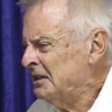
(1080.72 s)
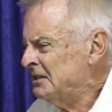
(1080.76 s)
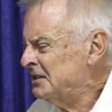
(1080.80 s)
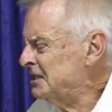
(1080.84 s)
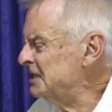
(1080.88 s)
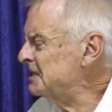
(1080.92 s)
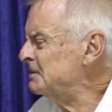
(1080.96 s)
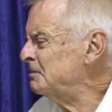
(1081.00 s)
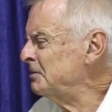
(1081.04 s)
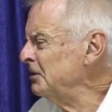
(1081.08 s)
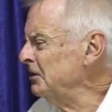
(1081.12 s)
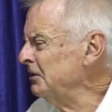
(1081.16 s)

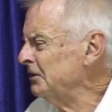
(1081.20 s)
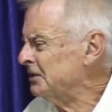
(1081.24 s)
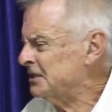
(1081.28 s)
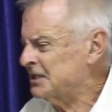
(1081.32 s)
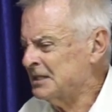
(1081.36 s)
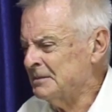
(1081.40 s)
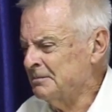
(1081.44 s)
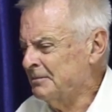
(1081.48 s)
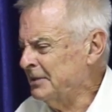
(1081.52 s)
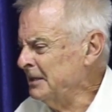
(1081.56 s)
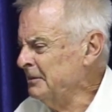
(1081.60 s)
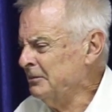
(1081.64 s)
disputes
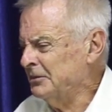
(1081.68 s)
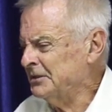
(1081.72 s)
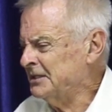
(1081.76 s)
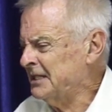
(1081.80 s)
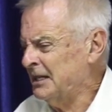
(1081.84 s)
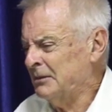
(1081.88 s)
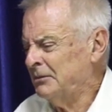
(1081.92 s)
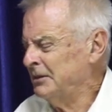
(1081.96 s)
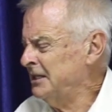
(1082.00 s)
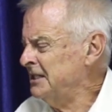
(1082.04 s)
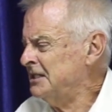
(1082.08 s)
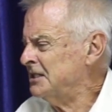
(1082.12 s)
and people would
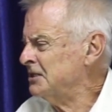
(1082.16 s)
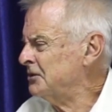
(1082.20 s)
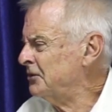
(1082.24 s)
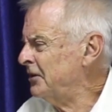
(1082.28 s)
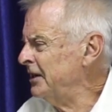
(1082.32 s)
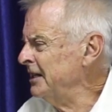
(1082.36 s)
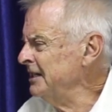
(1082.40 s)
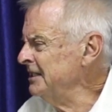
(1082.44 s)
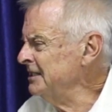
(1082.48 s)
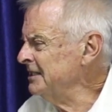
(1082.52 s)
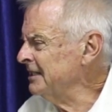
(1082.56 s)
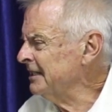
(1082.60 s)
say, well, this is
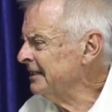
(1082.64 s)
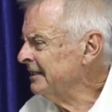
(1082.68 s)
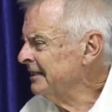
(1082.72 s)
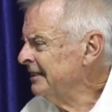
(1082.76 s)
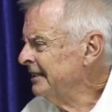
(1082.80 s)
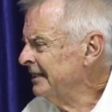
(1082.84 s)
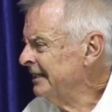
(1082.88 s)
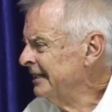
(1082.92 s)
crazy.